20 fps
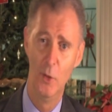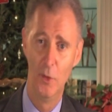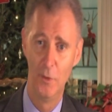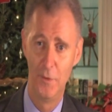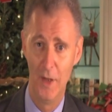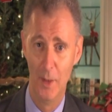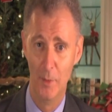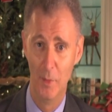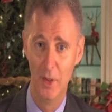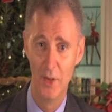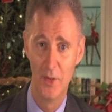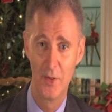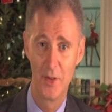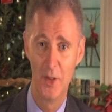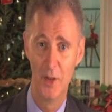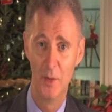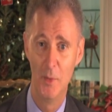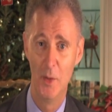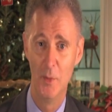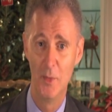all families, there
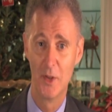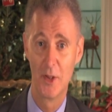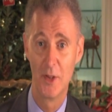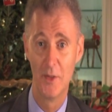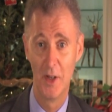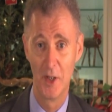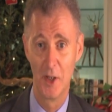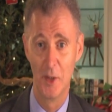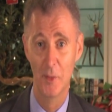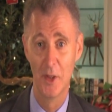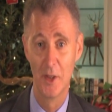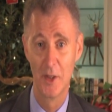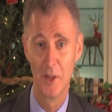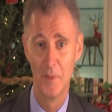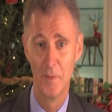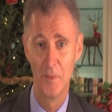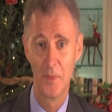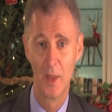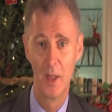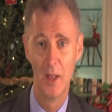are moments of argument,
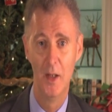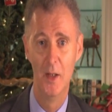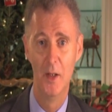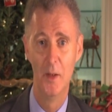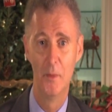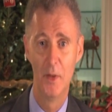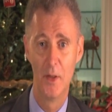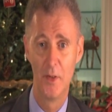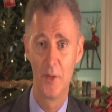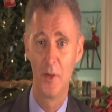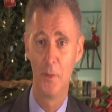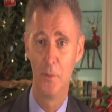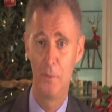but there's a